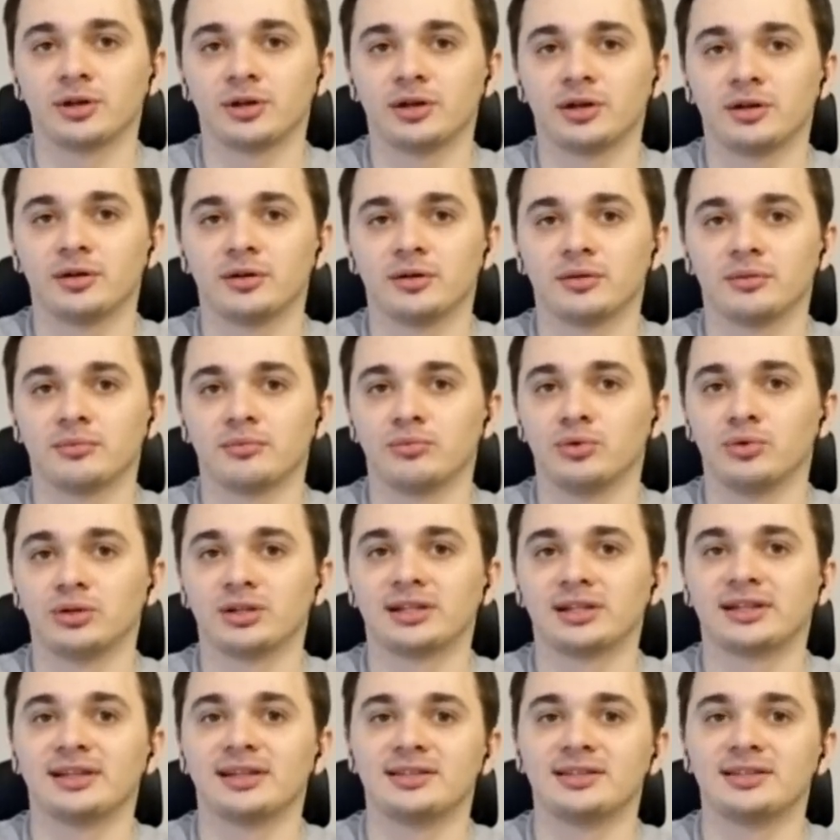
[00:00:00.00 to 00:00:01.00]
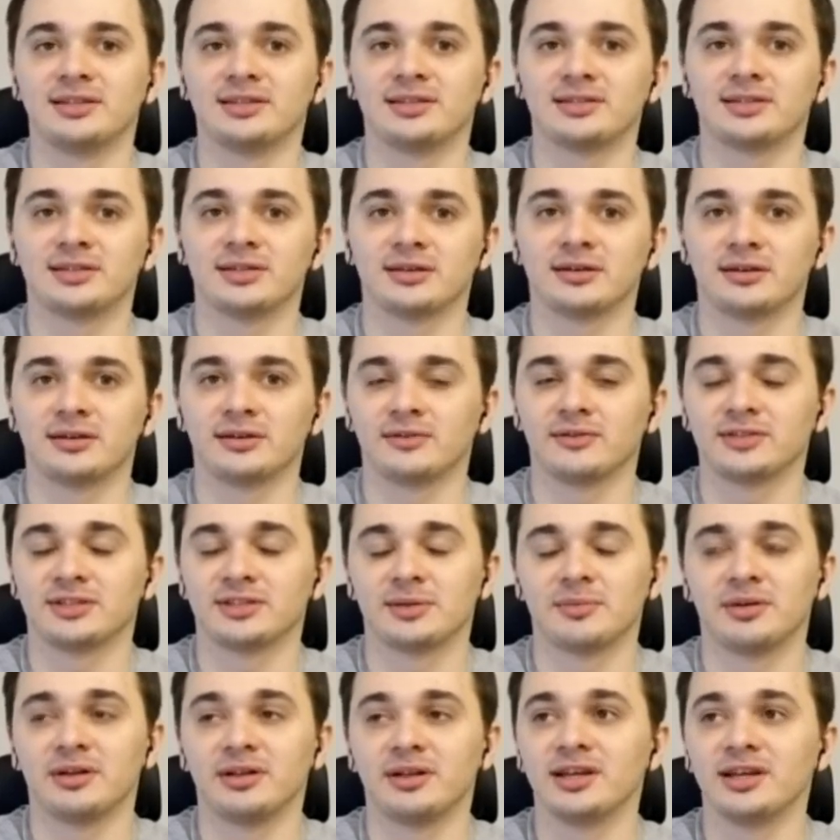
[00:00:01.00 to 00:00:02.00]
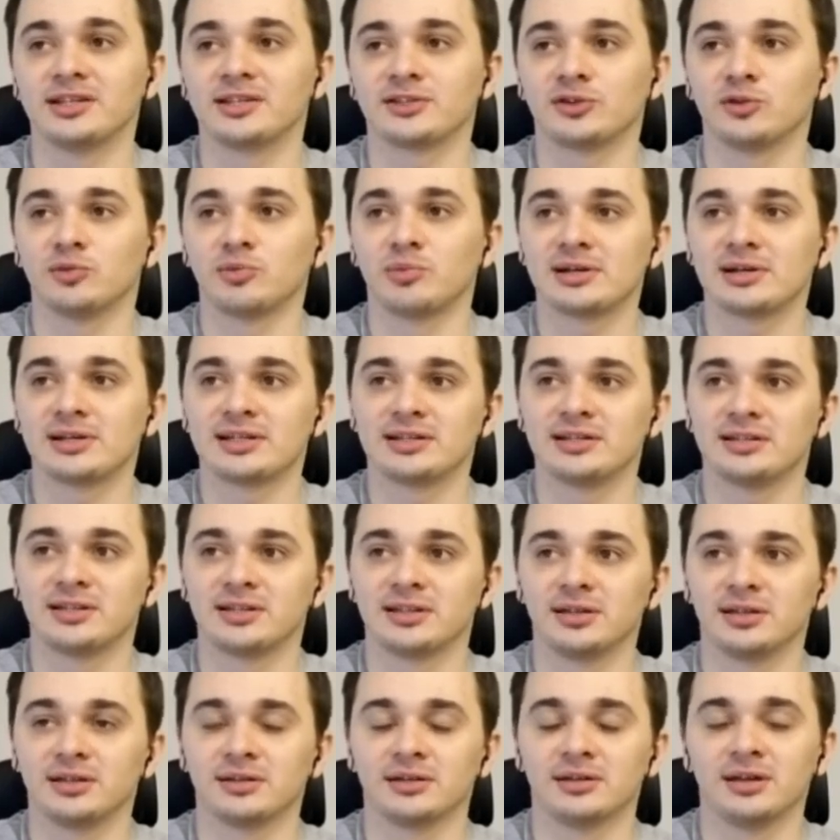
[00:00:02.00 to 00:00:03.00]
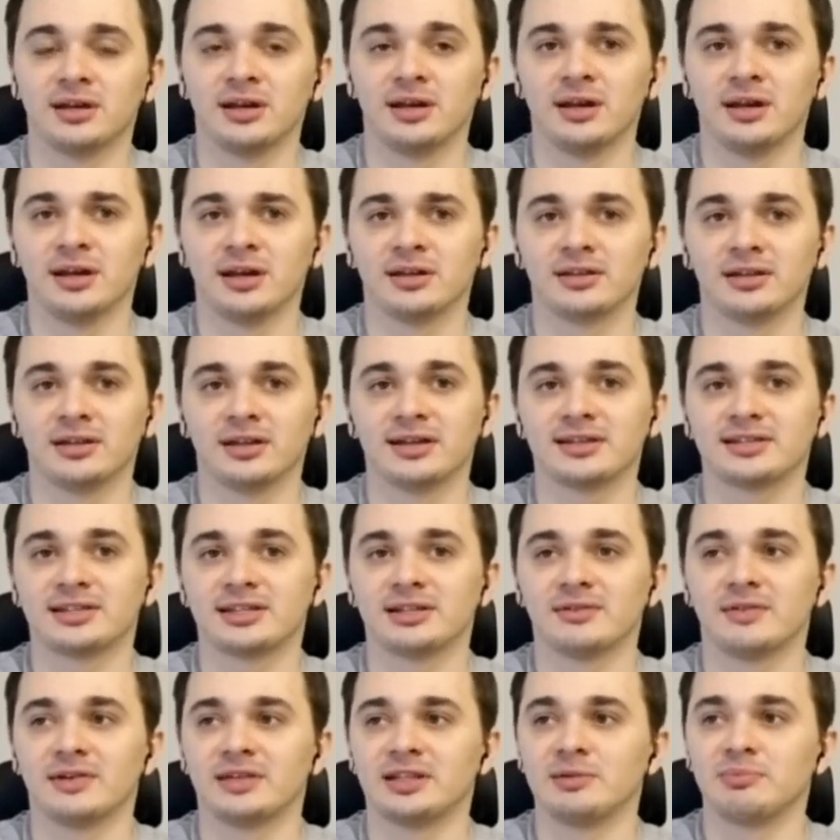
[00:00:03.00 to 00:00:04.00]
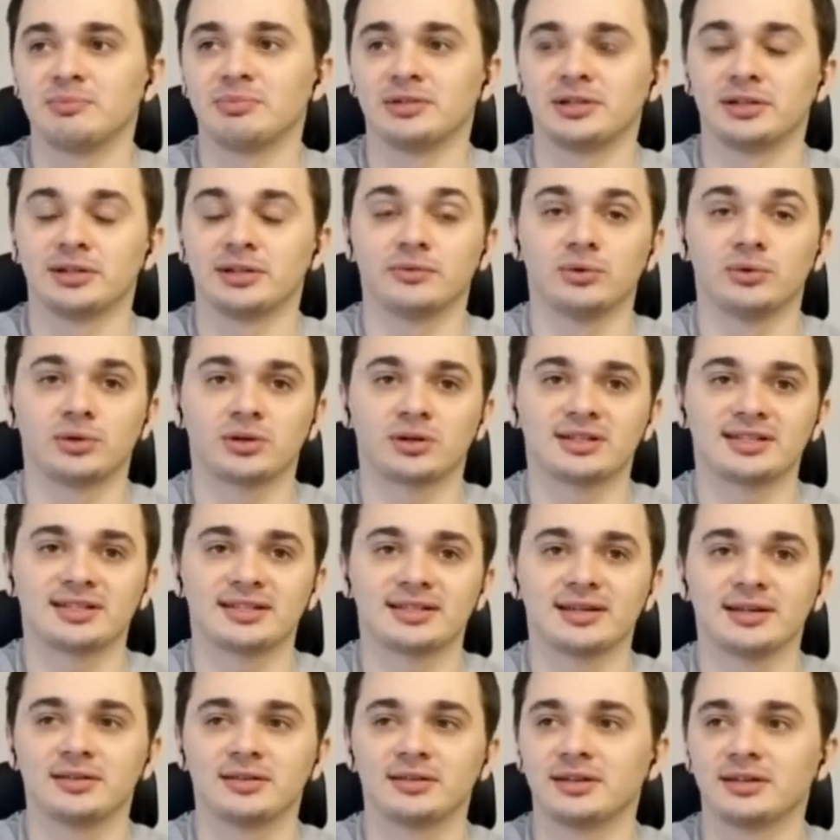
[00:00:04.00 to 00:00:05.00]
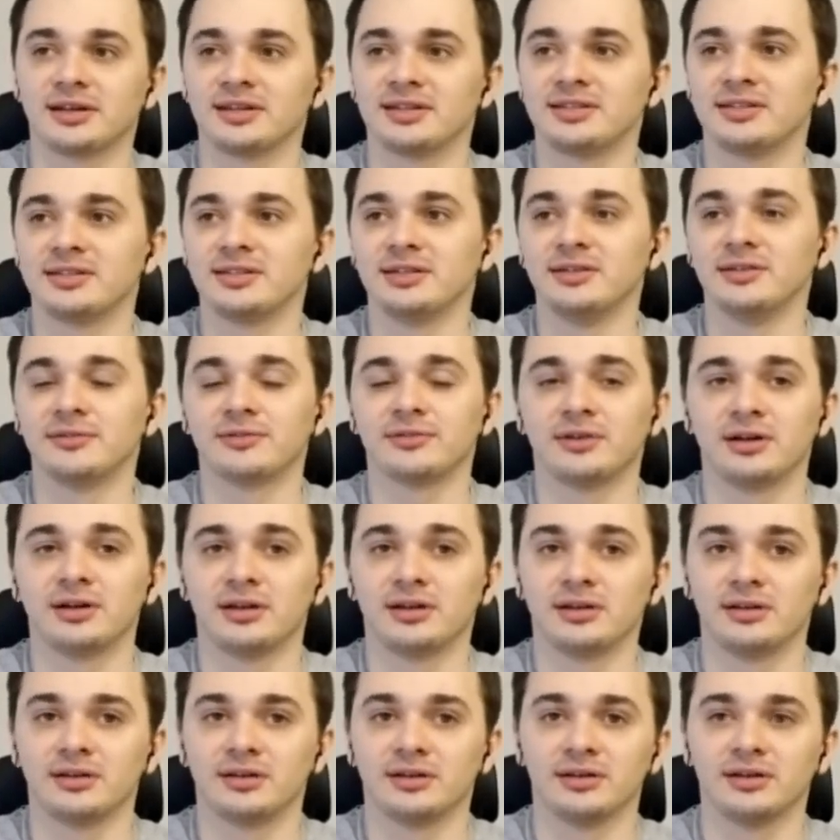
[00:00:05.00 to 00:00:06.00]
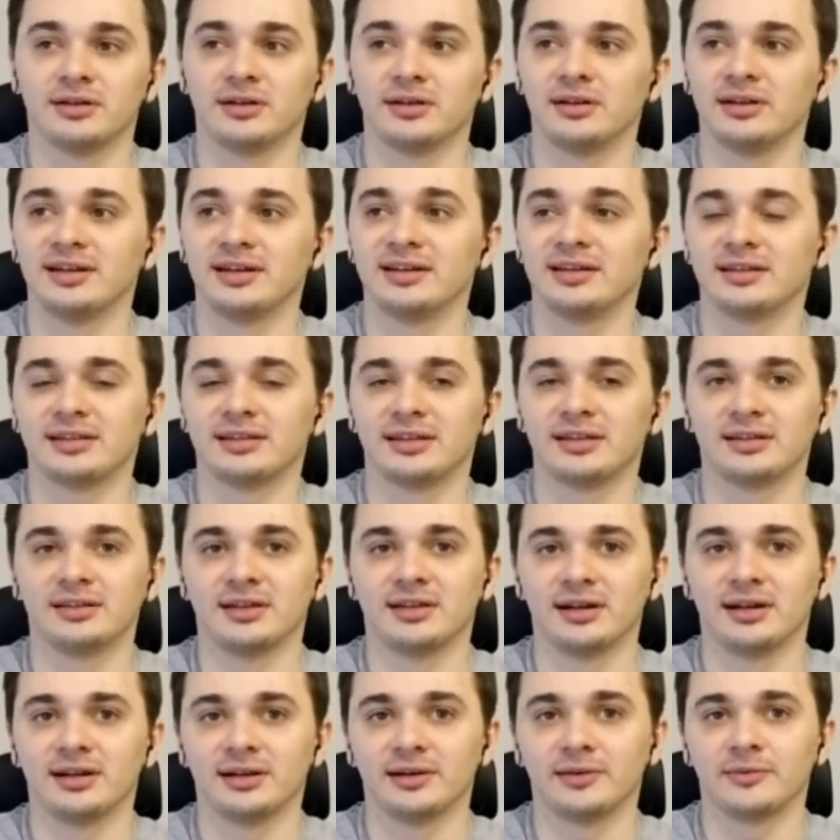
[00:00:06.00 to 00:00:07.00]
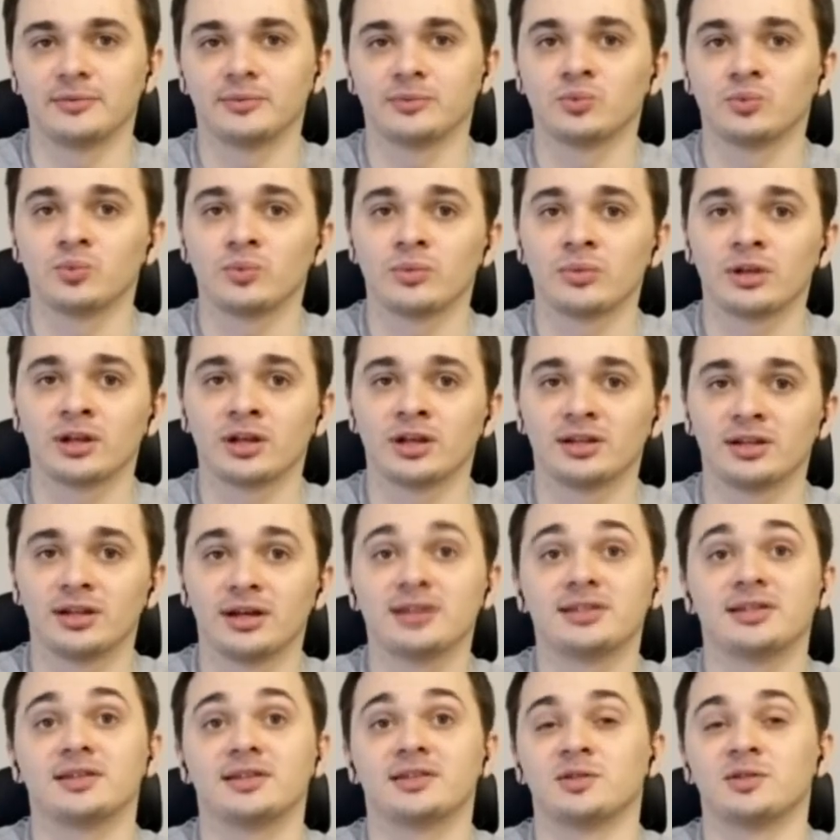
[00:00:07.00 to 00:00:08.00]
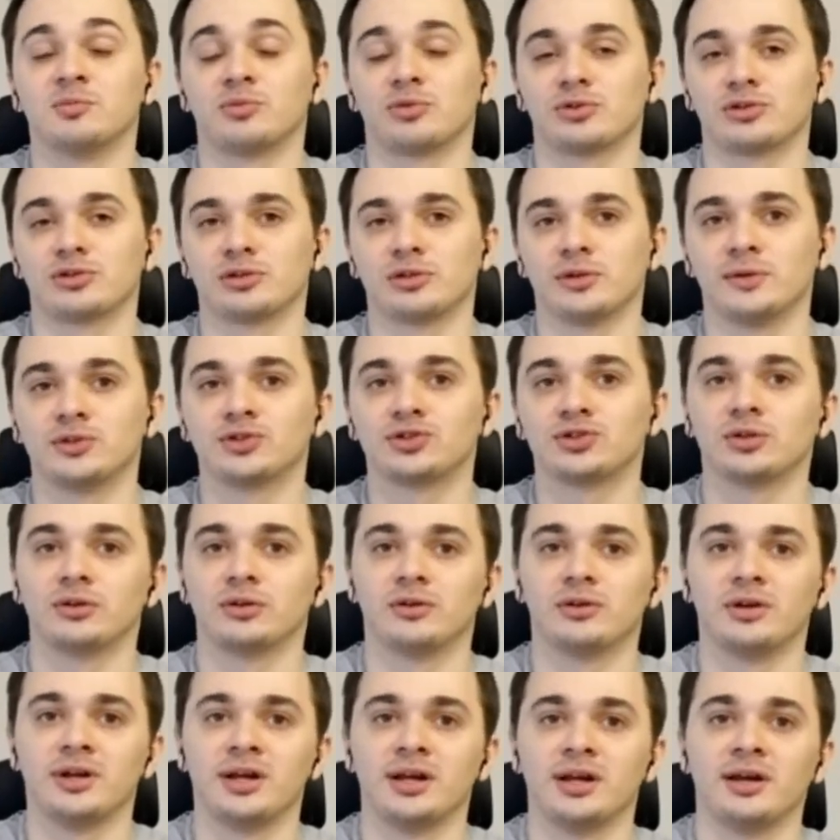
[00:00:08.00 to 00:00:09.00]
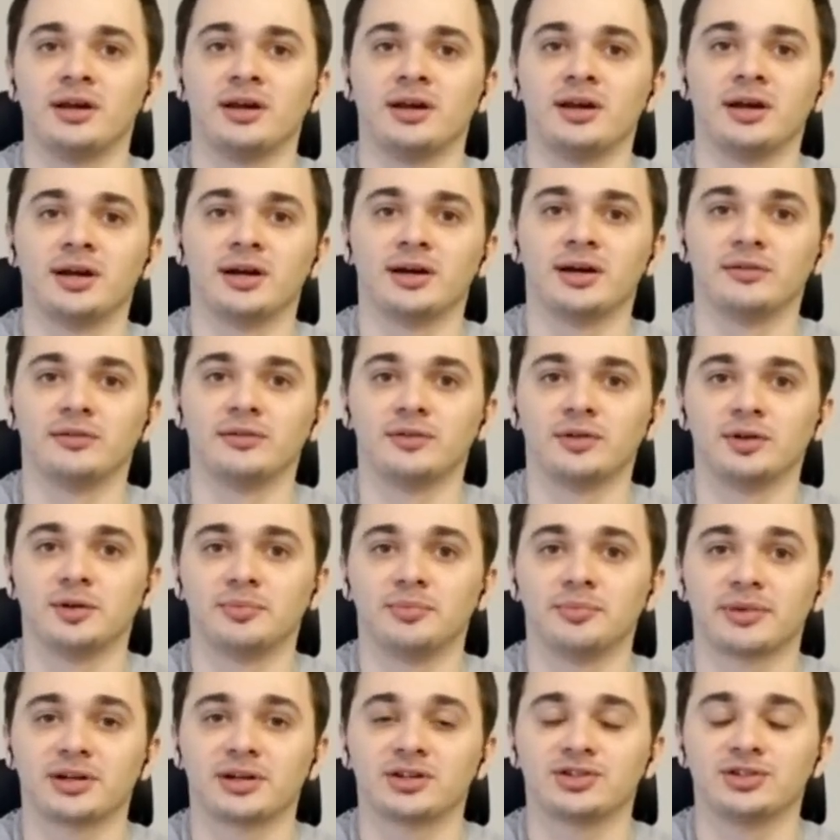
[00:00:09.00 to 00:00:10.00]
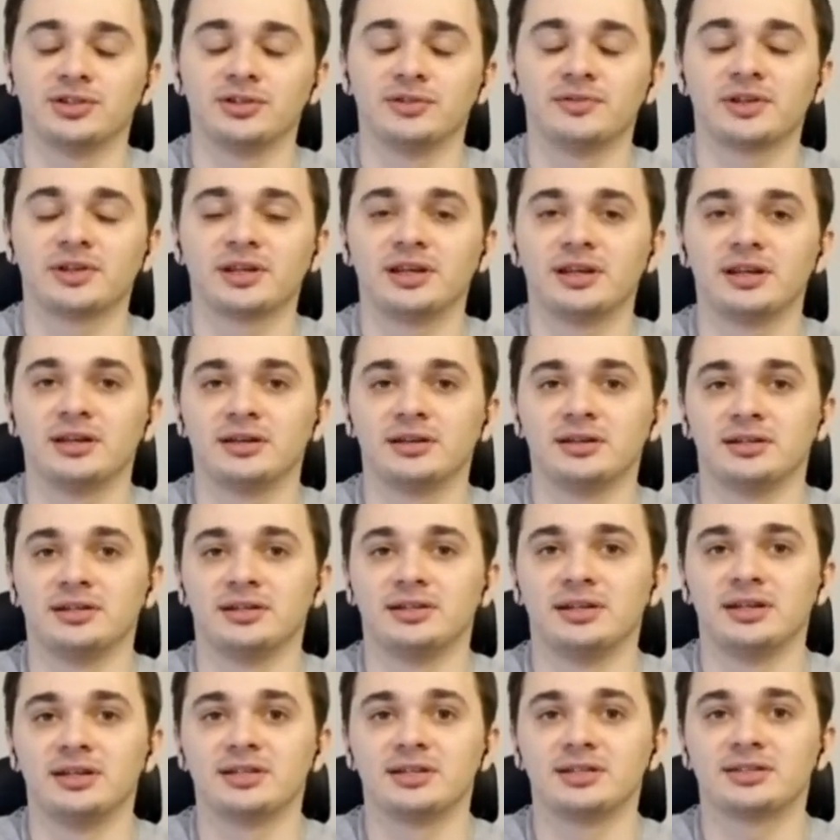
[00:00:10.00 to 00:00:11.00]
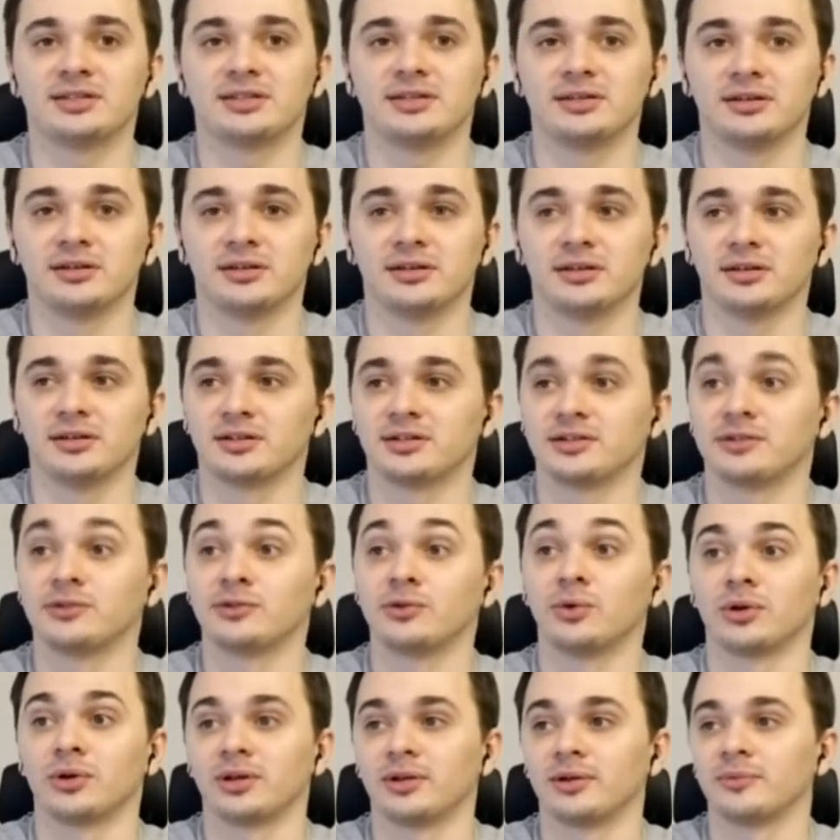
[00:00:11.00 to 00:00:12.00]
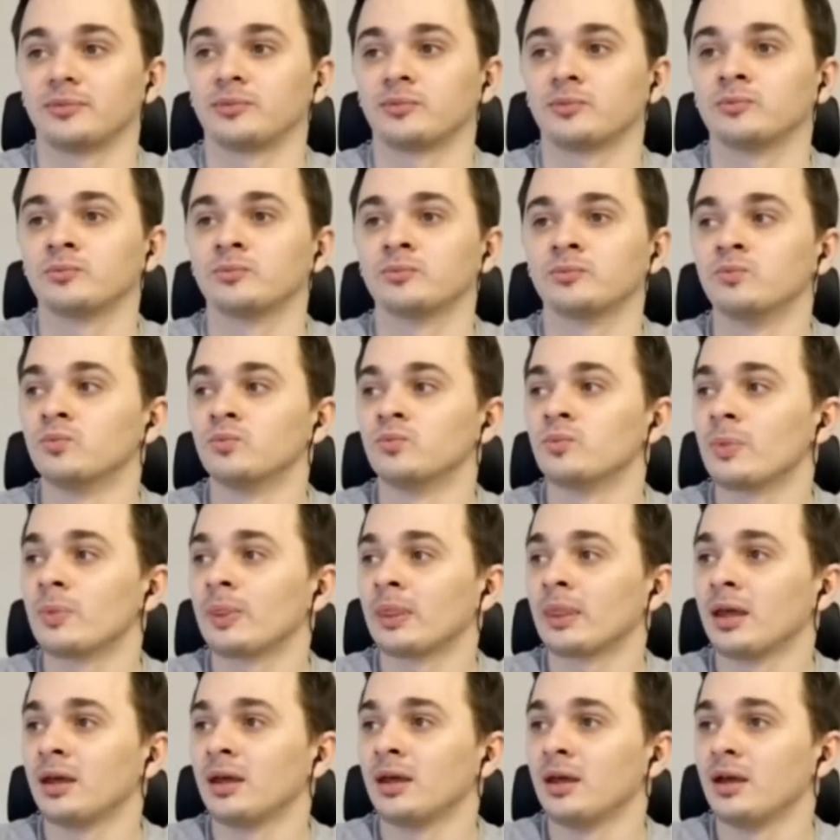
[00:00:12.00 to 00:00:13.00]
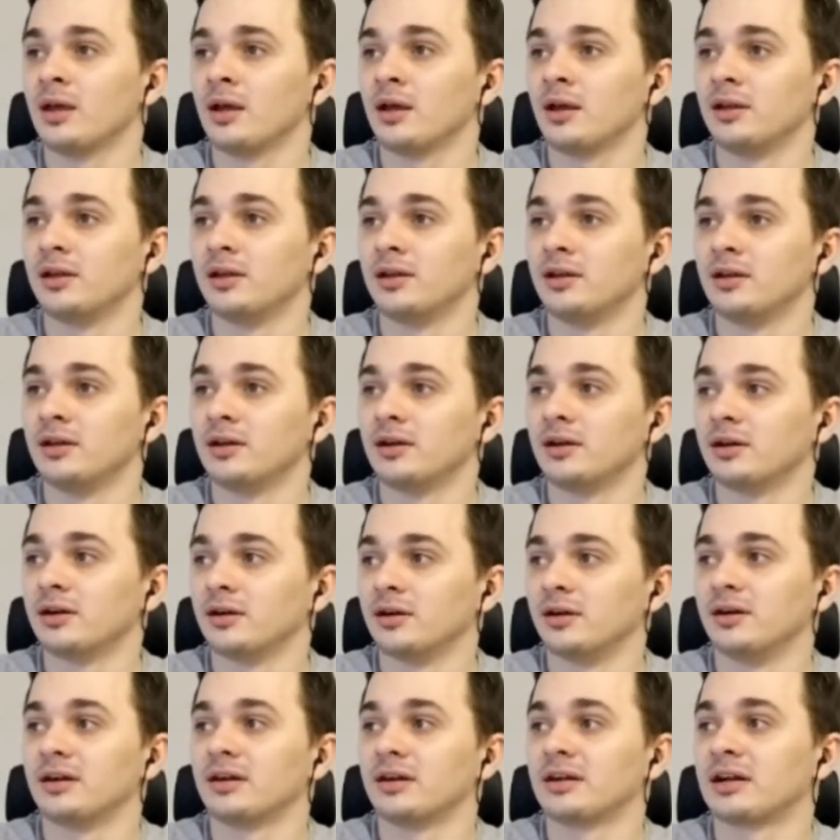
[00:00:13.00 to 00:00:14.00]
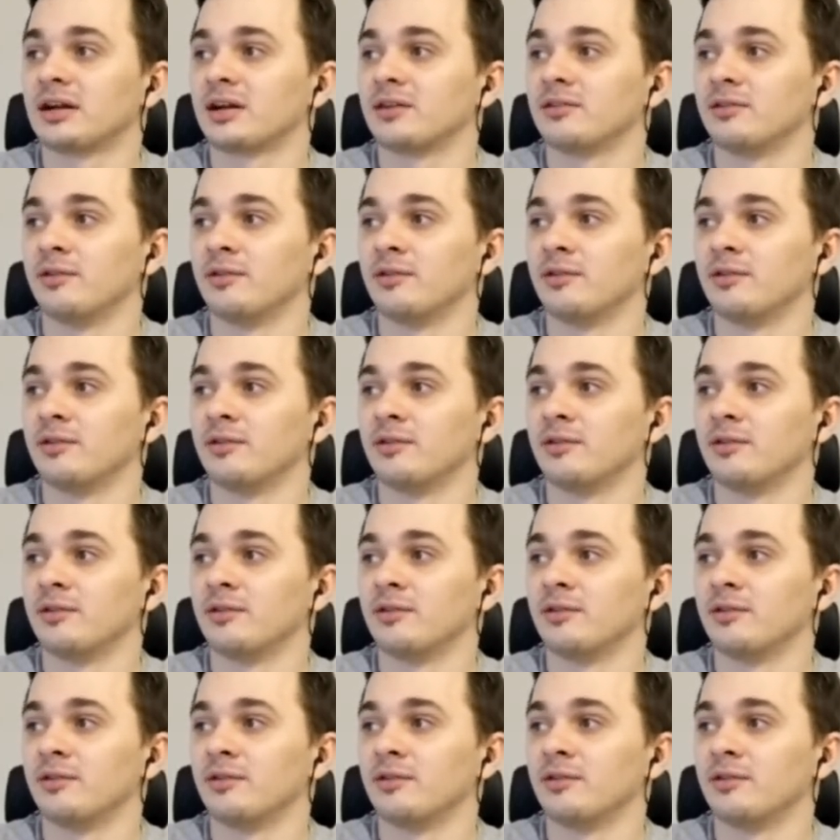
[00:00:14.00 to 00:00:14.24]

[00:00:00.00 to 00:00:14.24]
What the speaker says: in the firmware for information about network interaction. That is, to look for network send, receive, and similar operands or strings.